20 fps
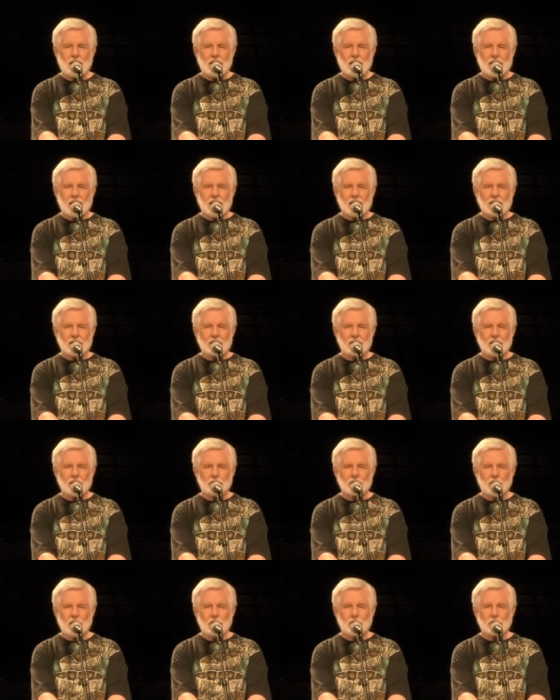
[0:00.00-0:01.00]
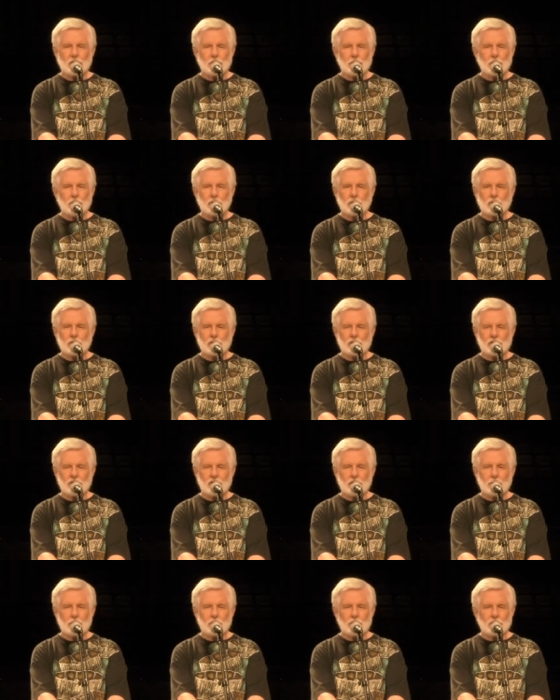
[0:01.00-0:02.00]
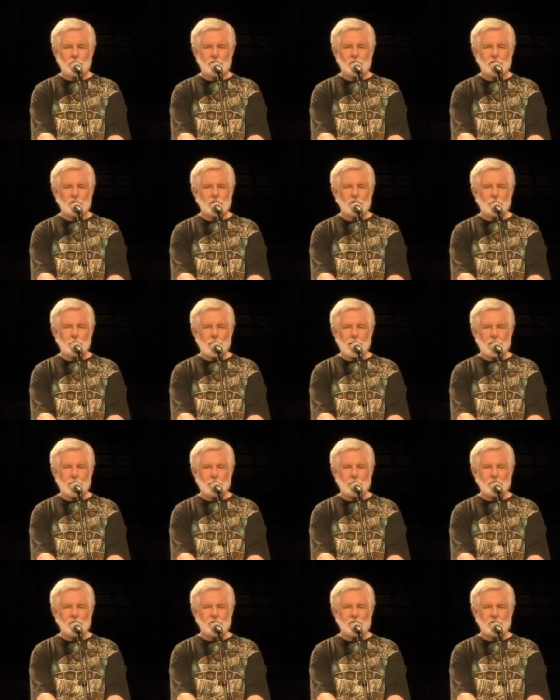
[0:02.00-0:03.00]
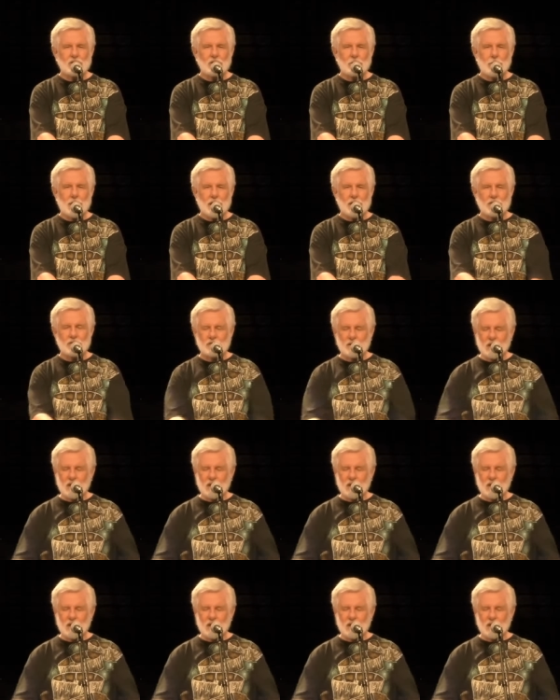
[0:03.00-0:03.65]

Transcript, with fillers: And uh, Road, there's a number of steel band, big steel bands.